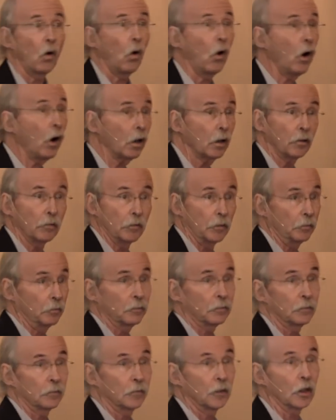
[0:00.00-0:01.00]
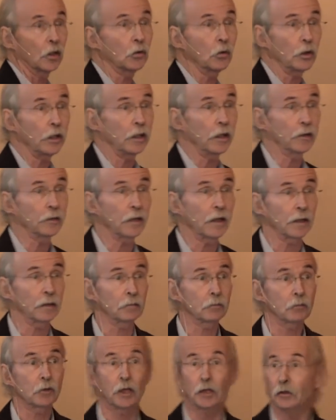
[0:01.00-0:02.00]
All of them agreed on that.
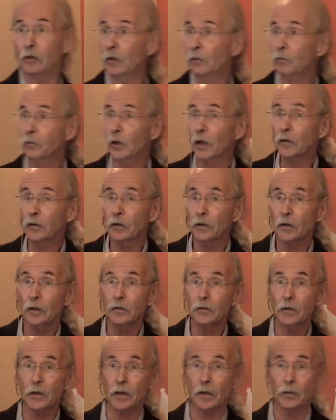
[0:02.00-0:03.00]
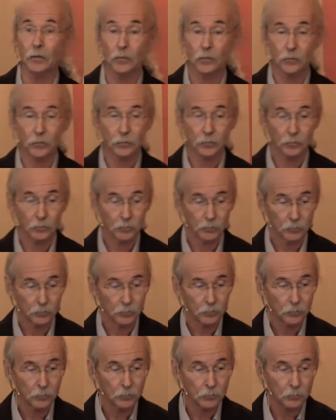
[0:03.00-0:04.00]
They differ on the details,
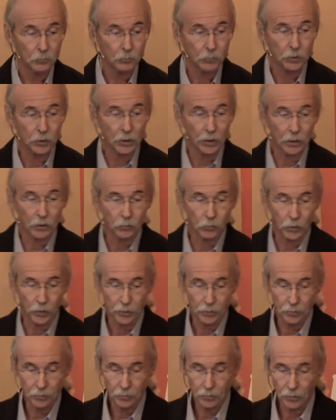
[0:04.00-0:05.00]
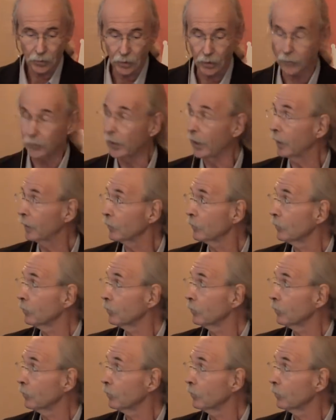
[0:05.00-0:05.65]
but they agreed on that.